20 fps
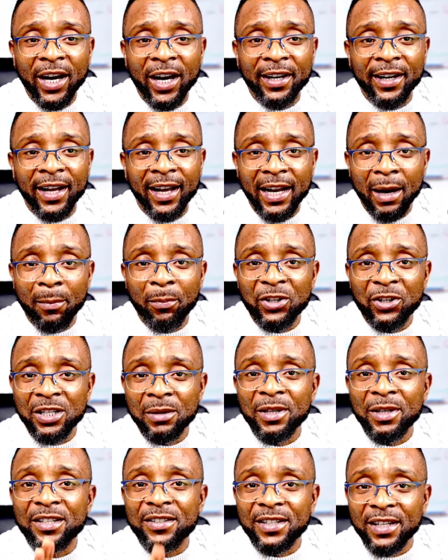possibly
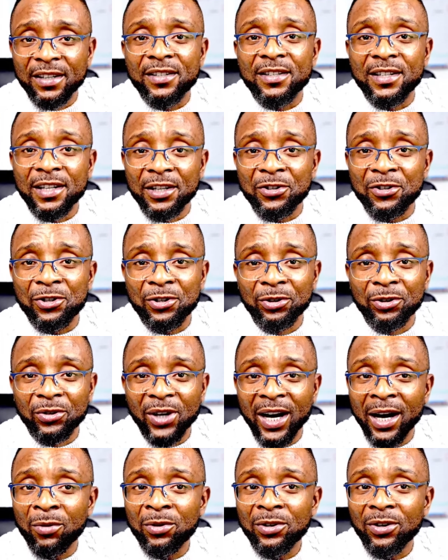sees this too. I want to